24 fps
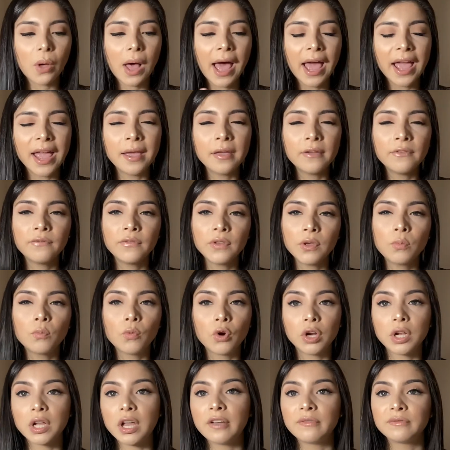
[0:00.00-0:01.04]
I feel more
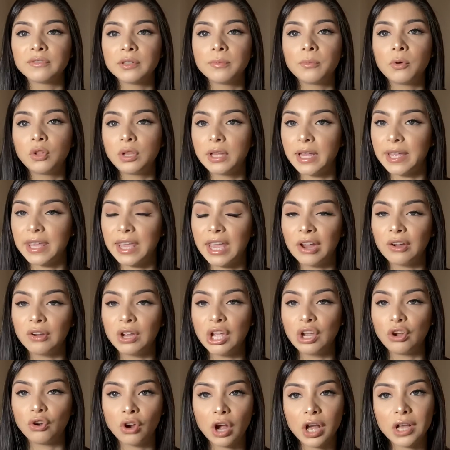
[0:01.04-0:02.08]
comfortable like carrying
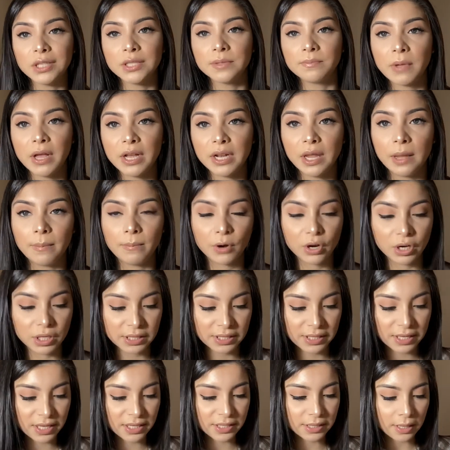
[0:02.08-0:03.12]
crossbody
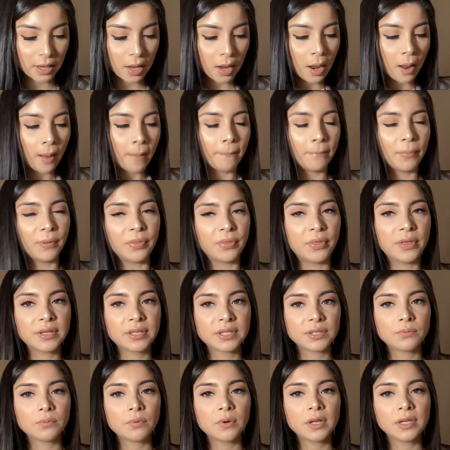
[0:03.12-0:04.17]
purses, but
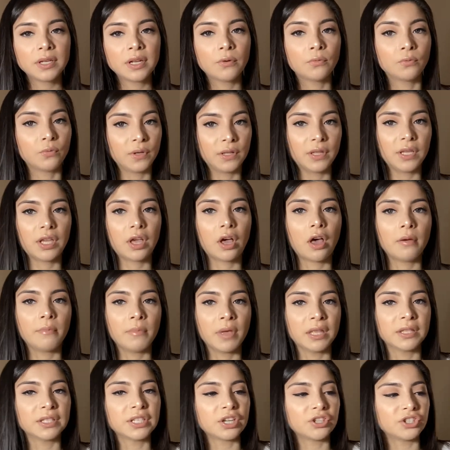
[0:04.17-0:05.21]
this one really caught my
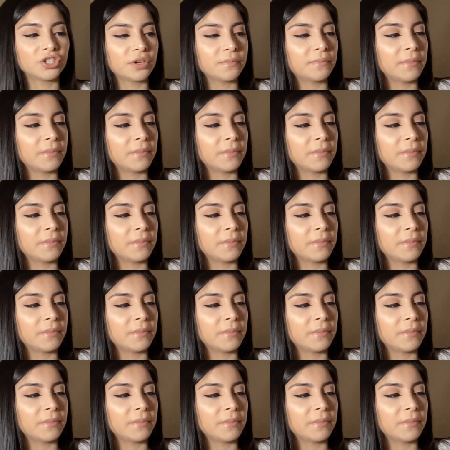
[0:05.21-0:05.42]
attention